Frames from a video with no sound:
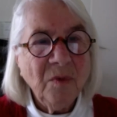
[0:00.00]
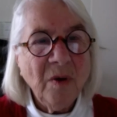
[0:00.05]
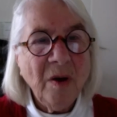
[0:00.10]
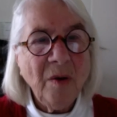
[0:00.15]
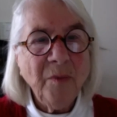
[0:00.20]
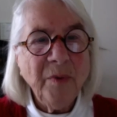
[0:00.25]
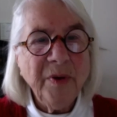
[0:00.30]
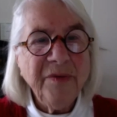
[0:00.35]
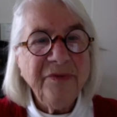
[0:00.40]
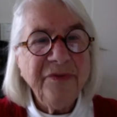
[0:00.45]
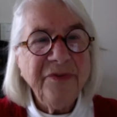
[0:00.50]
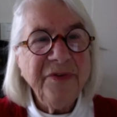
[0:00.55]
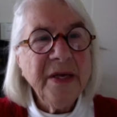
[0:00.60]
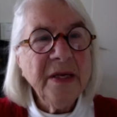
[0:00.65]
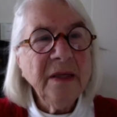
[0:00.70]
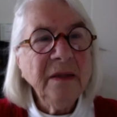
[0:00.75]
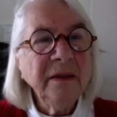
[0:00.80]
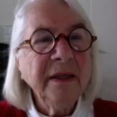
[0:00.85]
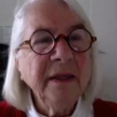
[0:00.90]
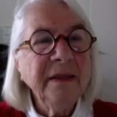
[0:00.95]
What we
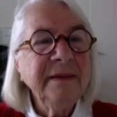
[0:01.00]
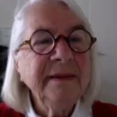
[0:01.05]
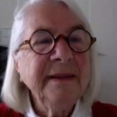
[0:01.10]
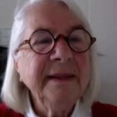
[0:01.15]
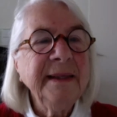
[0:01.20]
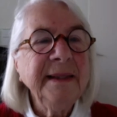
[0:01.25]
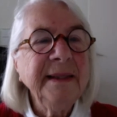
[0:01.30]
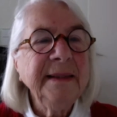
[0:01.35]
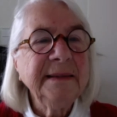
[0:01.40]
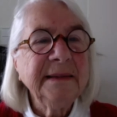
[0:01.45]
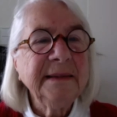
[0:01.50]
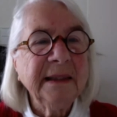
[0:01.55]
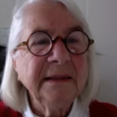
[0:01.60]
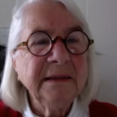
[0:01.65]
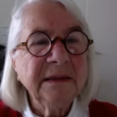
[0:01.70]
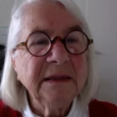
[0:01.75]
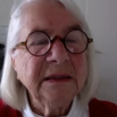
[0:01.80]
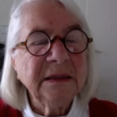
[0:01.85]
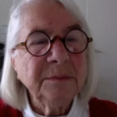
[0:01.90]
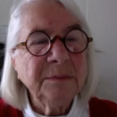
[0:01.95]
feel and taste
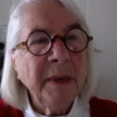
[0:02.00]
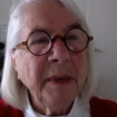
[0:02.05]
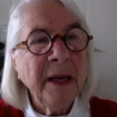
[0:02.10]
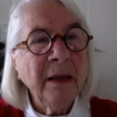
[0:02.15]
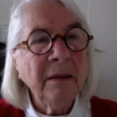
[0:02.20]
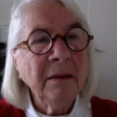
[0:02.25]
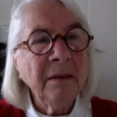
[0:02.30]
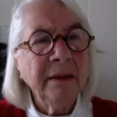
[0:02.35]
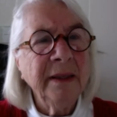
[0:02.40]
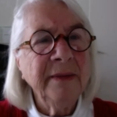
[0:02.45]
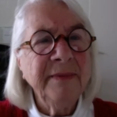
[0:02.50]
and smell.